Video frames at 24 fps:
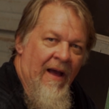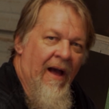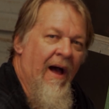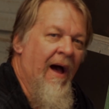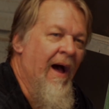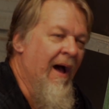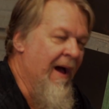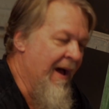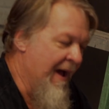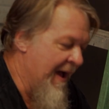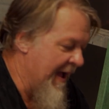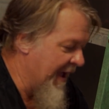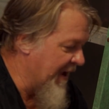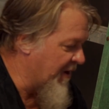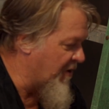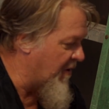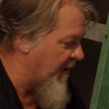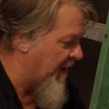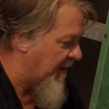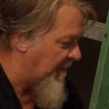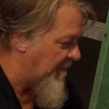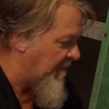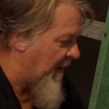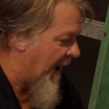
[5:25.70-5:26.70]
I
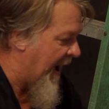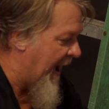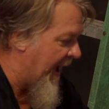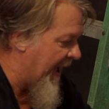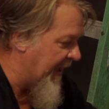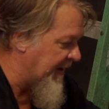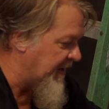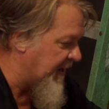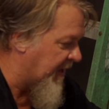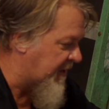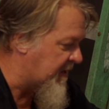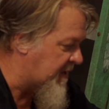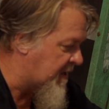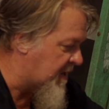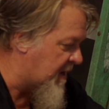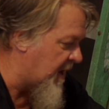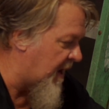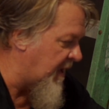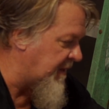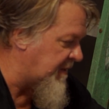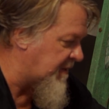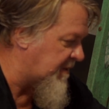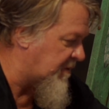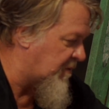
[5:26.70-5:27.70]
agree. I had
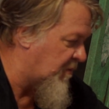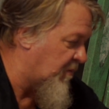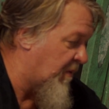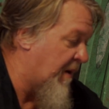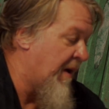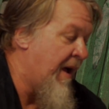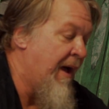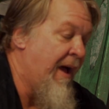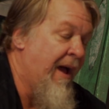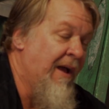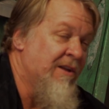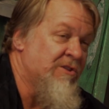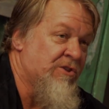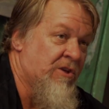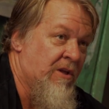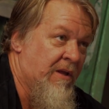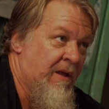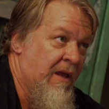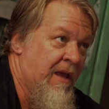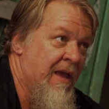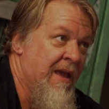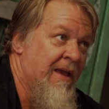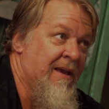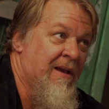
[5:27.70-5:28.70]
to
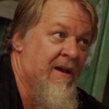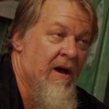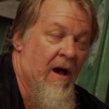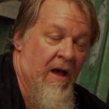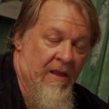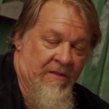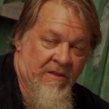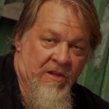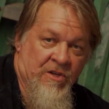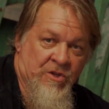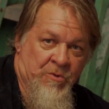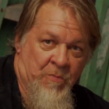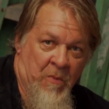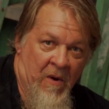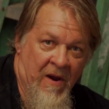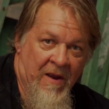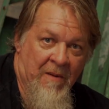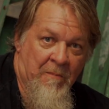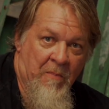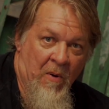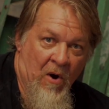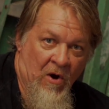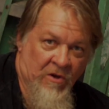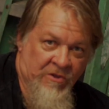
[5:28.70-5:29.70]
he cut the
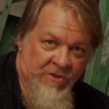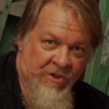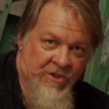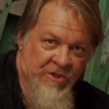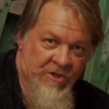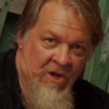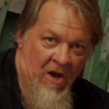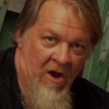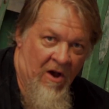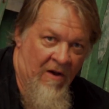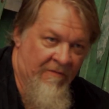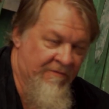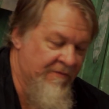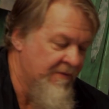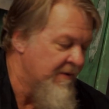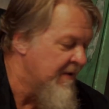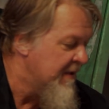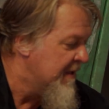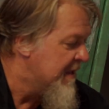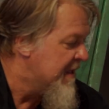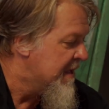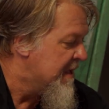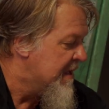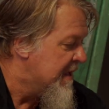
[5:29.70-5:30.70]
spring perches off,
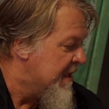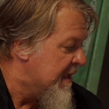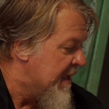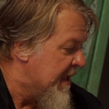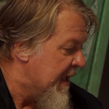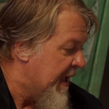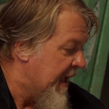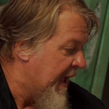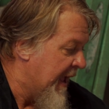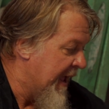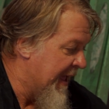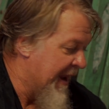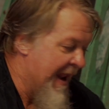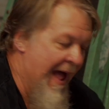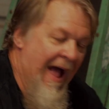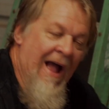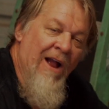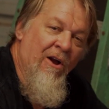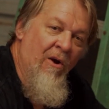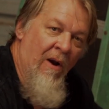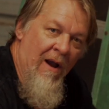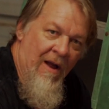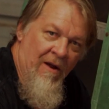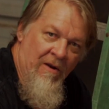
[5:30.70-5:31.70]
and I
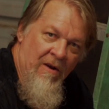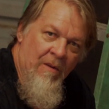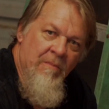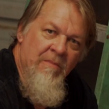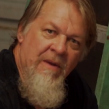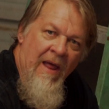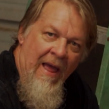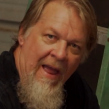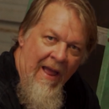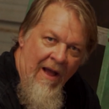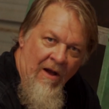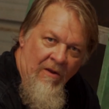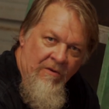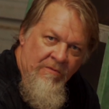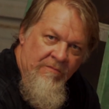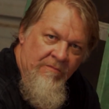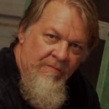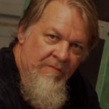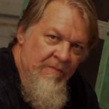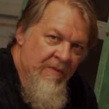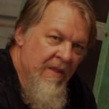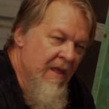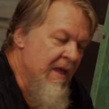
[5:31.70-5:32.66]
ground them down.